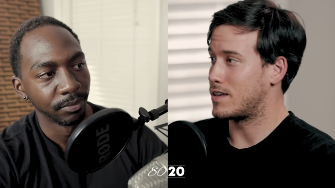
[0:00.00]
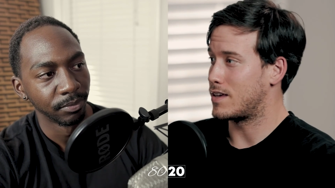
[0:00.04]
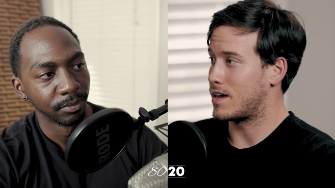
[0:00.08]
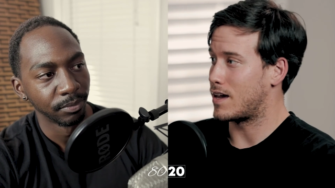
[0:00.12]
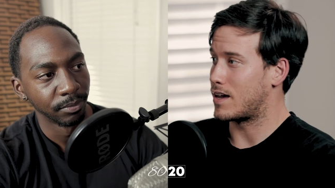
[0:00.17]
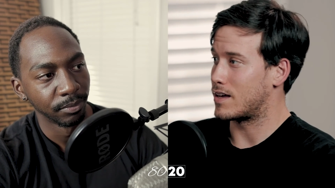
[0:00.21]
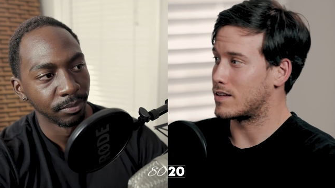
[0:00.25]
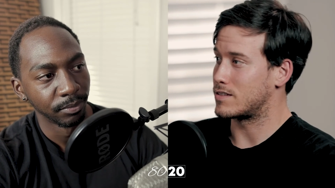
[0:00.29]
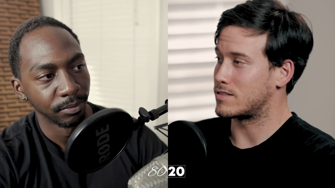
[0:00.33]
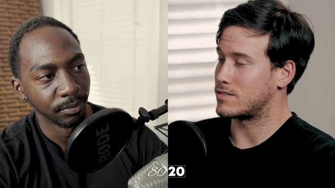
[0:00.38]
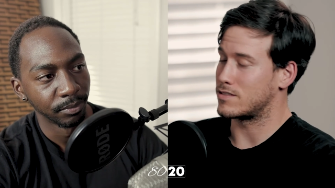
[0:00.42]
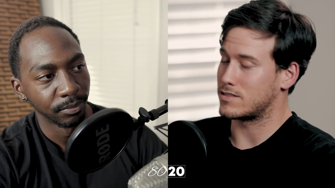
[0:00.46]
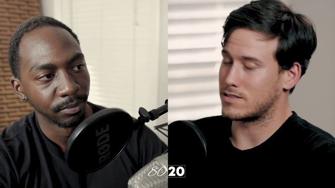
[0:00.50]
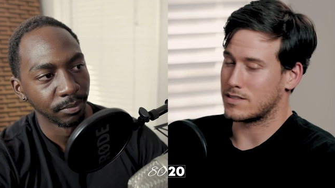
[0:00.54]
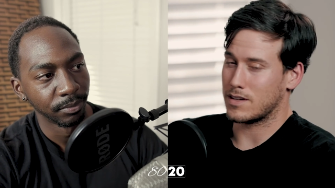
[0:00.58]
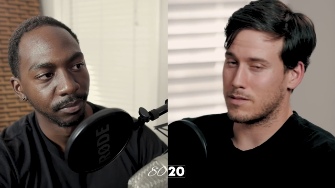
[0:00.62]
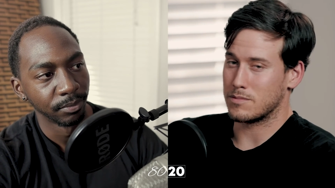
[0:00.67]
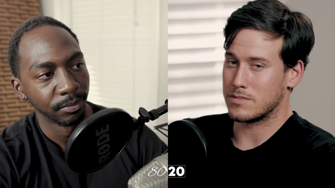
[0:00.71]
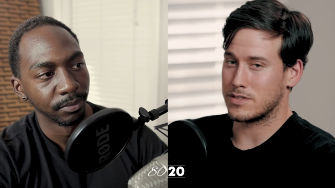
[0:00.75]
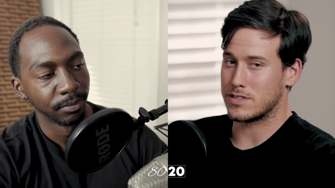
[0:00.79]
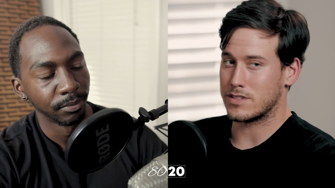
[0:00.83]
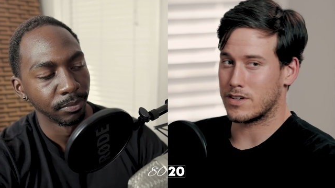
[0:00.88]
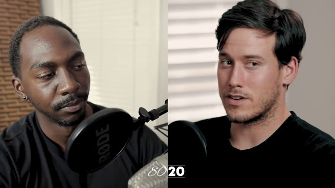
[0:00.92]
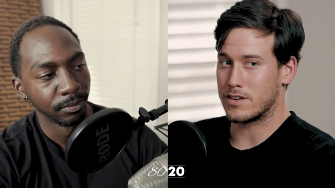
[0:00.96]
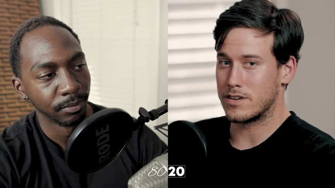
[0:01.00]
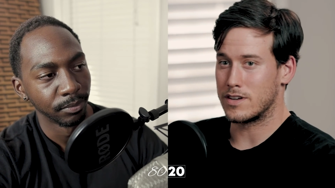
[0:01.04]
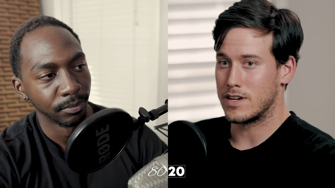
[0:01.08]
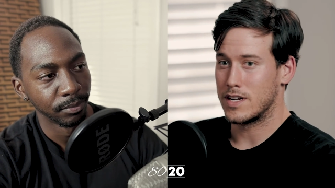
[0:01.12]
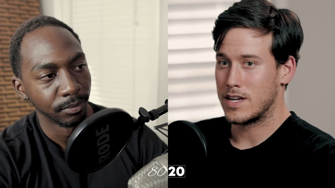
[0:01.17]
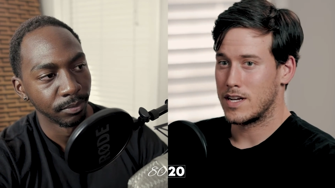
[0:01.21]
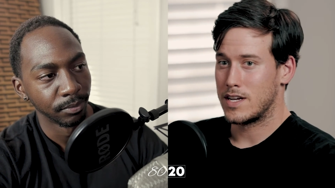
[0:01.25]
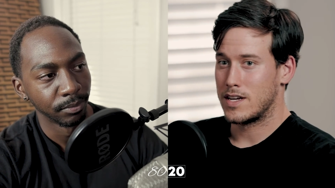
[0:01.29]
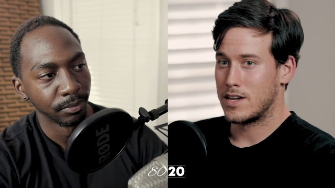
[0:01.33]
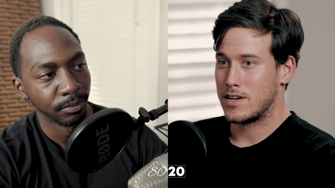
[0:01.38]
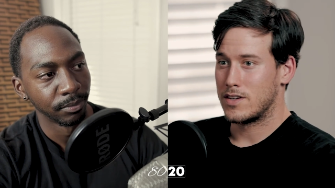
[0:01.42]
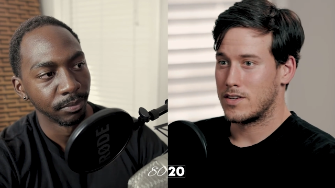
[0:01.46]
Speaker 1: Yes. Do some
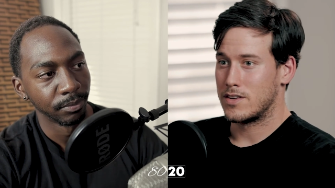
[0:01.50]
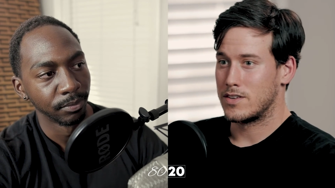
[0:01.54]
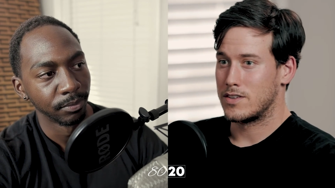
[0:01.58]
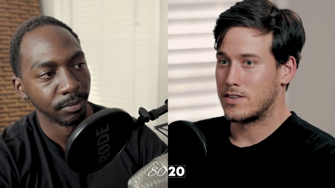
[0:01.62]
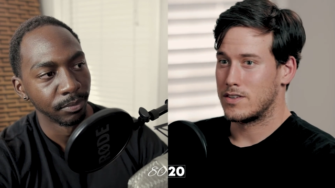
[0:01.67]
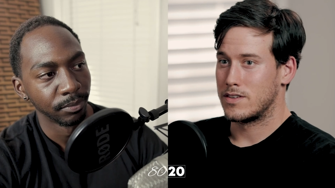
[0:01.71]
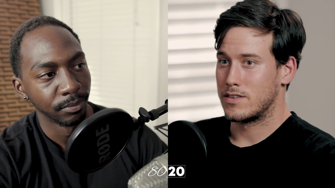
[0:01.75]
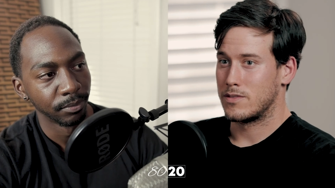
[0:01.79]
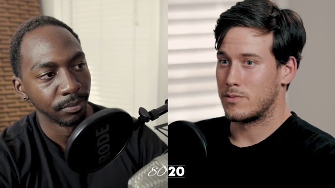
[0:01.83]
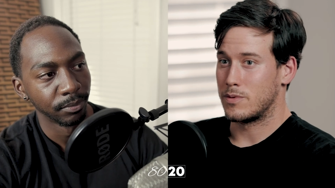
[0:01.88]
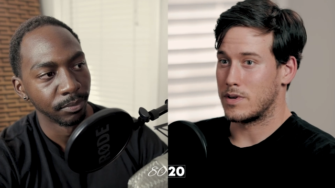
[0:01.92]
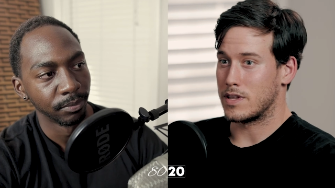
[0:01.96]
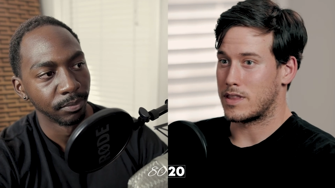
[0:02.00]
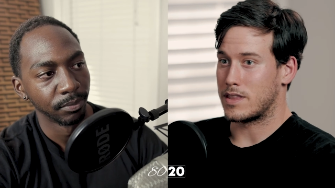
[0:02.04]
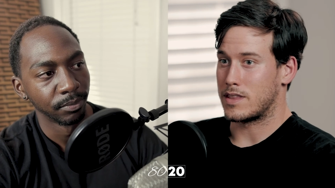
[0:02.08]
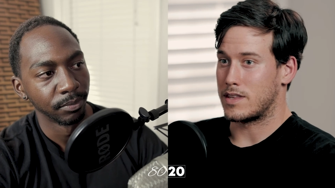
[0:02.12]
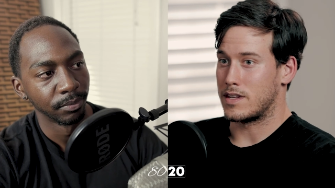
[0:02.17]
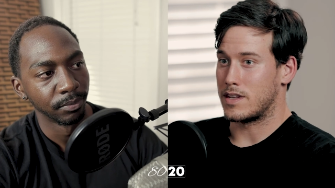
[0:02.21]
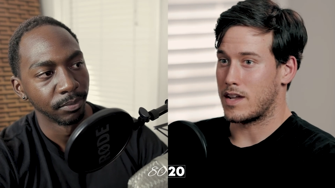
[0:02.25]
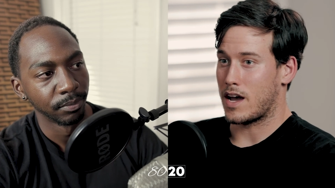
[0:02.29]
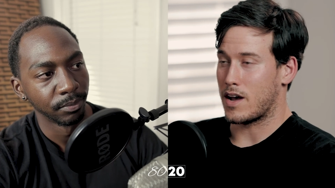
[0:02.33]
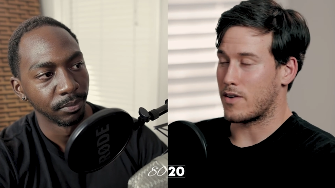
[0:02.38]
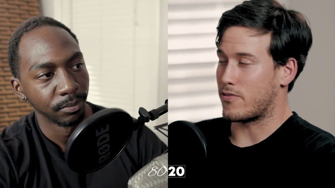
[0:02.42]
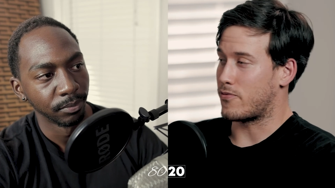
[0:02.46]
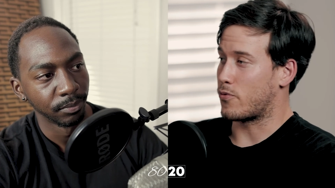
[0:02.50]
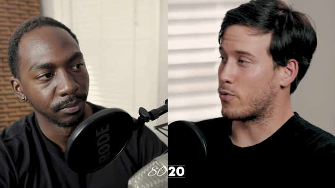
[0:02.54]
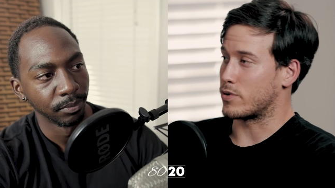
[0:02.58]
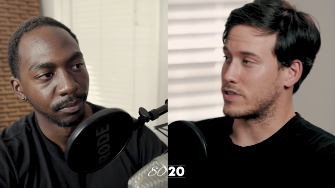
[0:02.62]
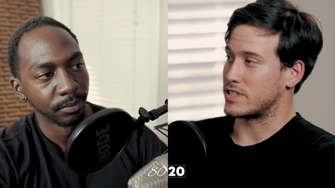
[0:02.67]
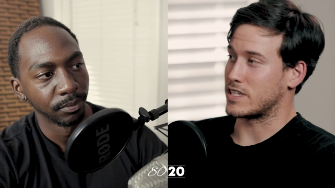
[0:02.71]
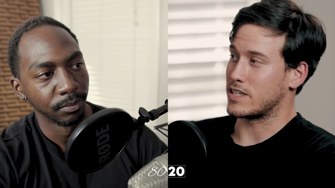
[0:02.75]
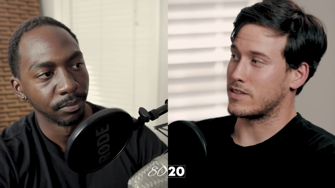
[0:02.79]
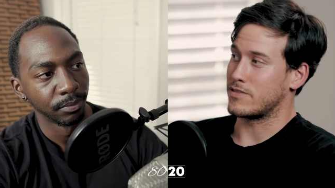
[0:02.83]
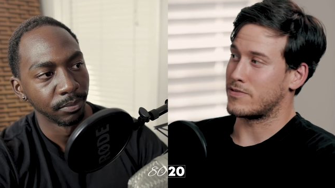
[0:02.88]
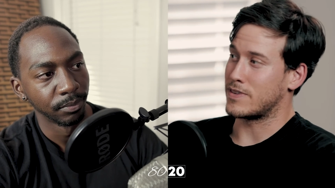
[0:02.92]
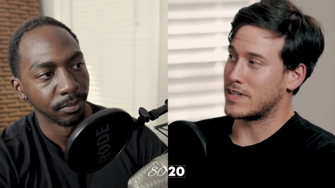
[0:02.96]
start with not
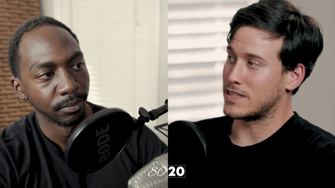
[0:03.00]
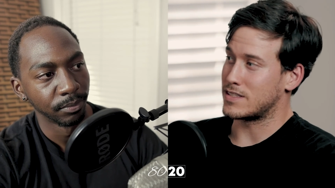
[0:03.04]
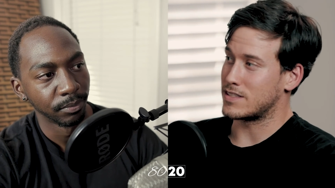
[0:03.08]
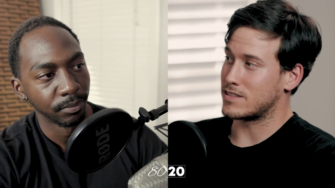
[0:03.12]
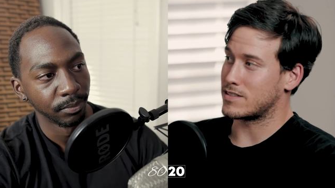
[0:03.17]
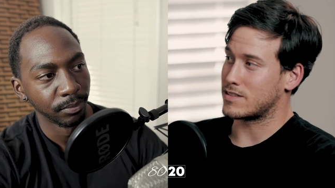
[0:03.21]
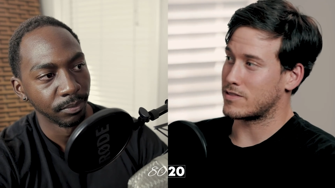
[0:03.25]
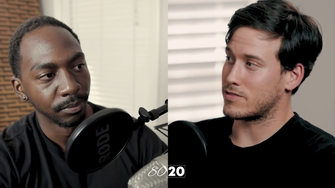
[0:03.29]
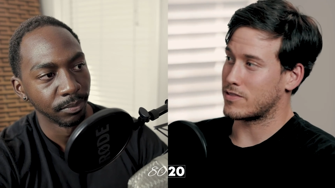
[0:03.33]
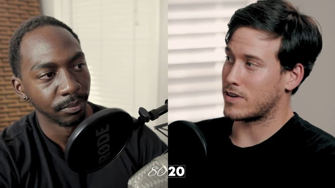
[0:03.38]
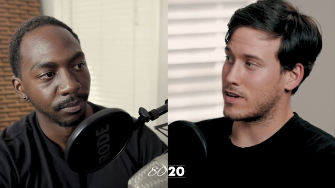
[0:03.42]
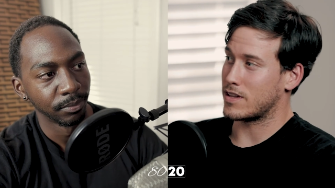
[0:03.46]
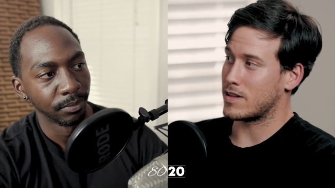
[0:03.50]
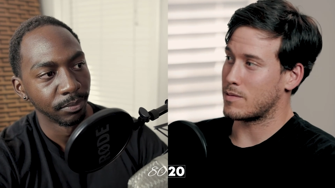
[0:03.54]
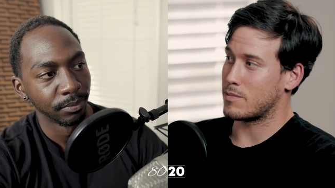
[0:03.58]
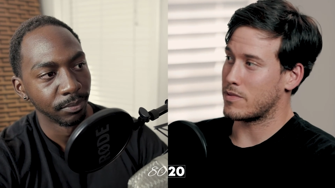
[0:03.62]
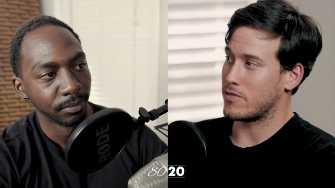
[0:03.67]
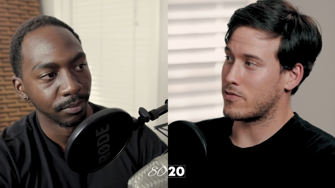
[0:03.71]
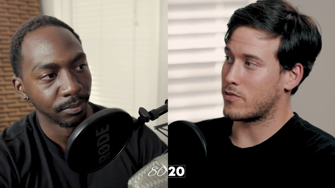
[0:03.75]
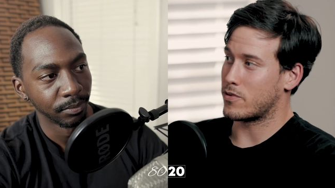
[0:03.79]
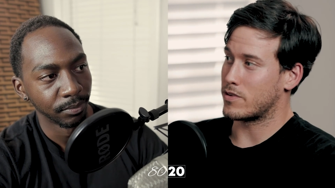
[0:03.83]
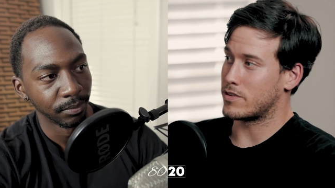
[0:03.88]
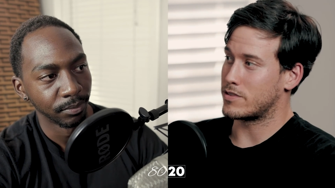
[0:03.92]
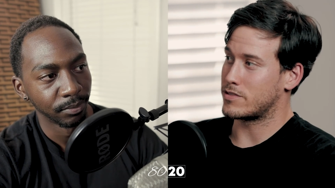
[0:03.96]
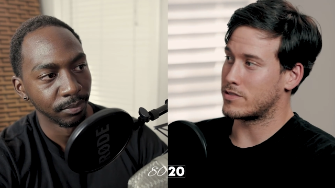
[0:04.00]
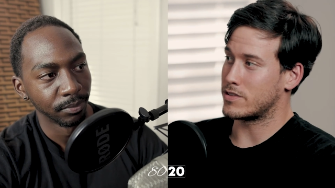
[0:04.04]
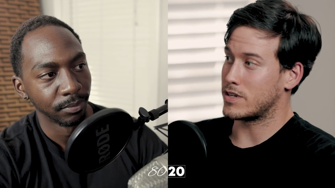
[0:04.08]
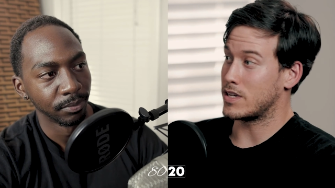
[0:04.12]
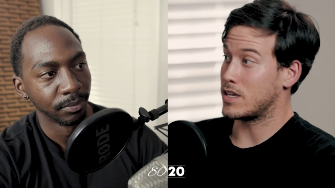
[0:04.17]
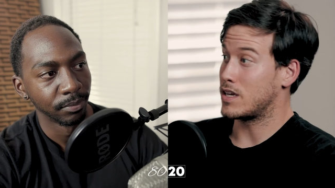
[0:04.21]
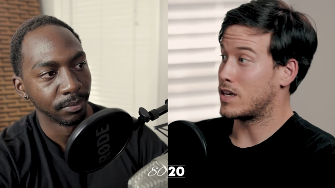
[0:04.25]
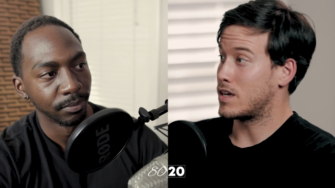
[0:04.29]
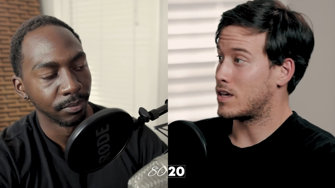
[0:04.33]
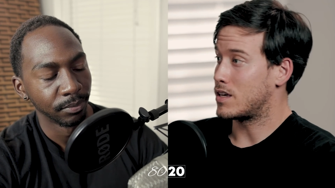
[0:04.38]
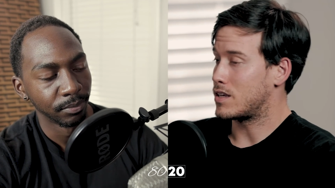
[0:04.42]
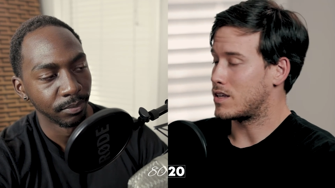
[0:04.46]
14 fences in front of them before the
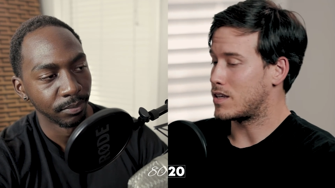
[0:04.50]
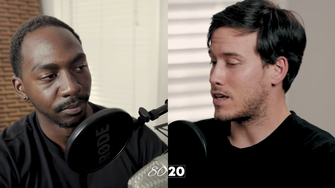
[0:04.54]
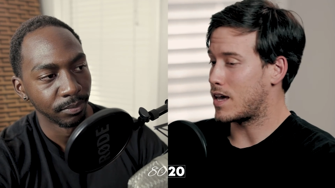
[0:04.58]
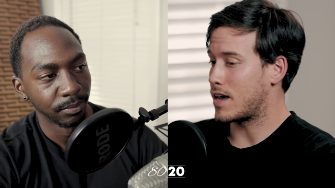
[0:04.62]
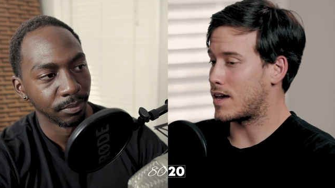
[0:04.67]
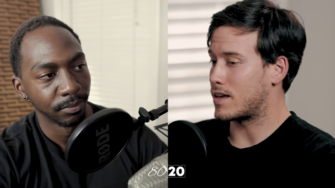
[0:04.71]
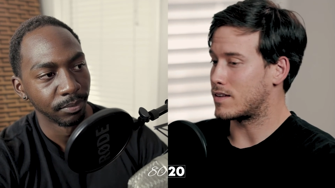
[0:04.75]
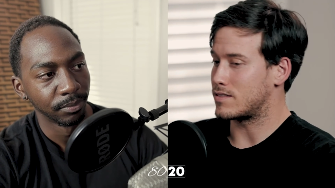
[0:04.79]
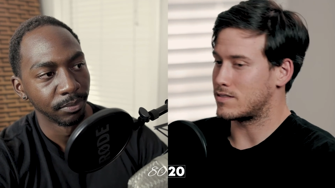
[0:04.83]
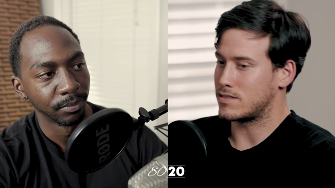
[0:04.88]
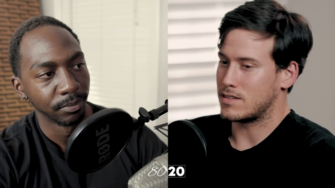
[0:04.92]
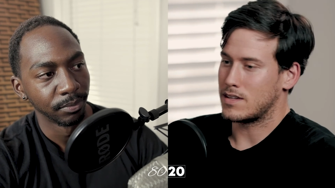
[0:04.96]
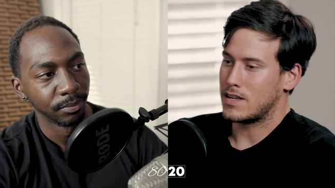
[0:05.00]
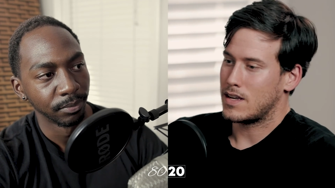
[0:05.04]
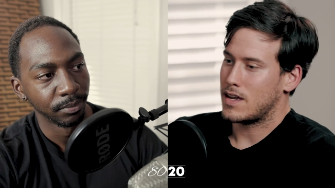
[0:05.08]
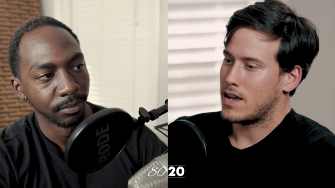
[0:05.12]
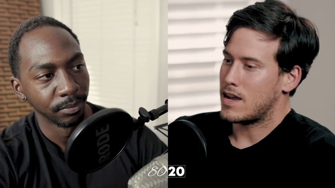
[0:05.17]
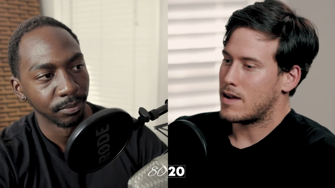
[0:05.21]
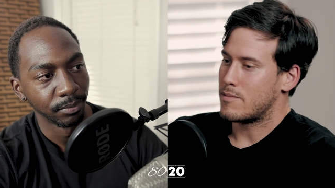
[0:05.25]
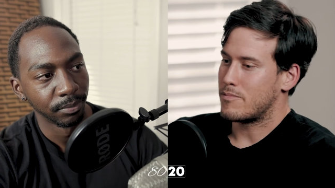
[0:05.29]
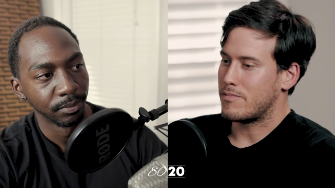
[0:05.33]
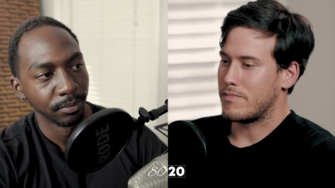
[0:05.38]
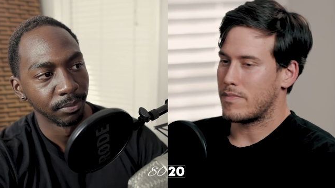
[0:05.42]
tree? Yes.